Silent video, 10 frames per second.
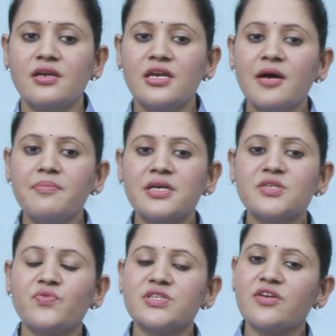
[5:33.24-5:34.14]

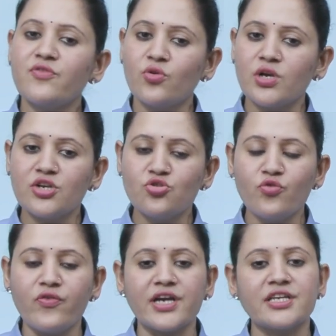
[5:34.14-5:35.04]
Numbers which have only
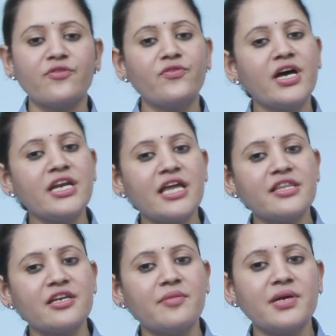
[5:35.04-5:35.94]
two factors, 1
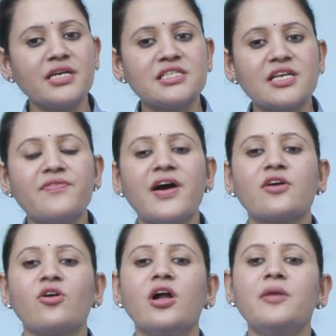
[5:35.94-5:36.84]
and the number itself,
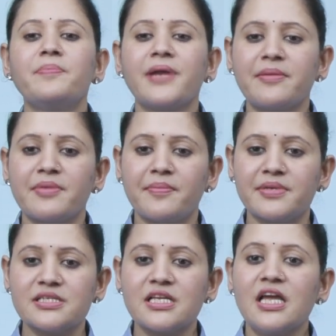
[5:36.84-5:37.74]
are called prime
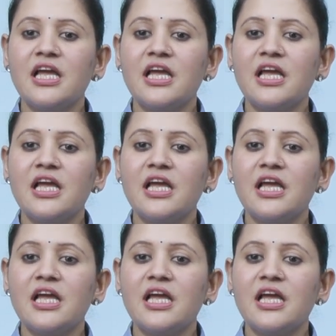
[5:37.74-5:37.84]
numbers.